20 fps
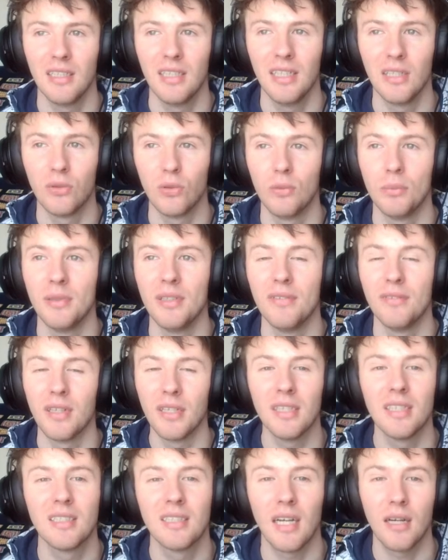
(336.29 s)
it will be
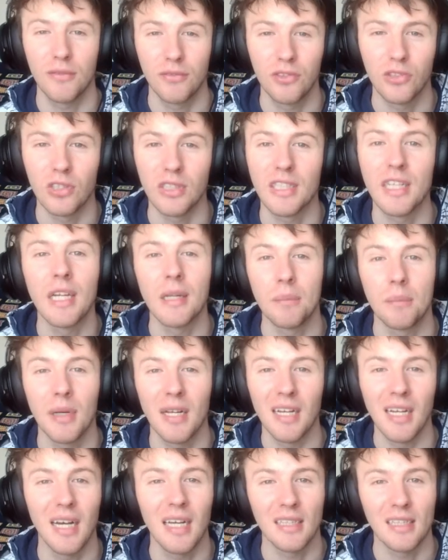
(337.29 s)
very tough to get
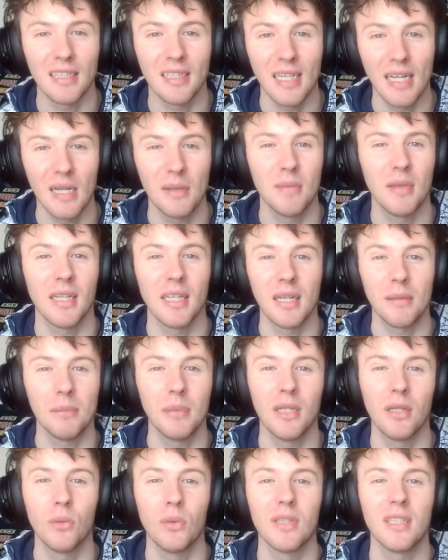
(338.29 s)
better at the game and get
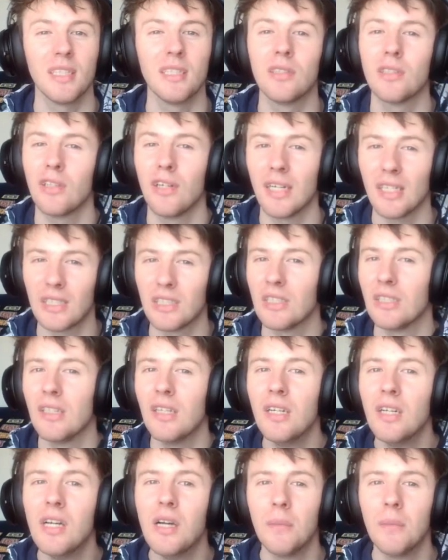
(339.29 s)
better with interaction,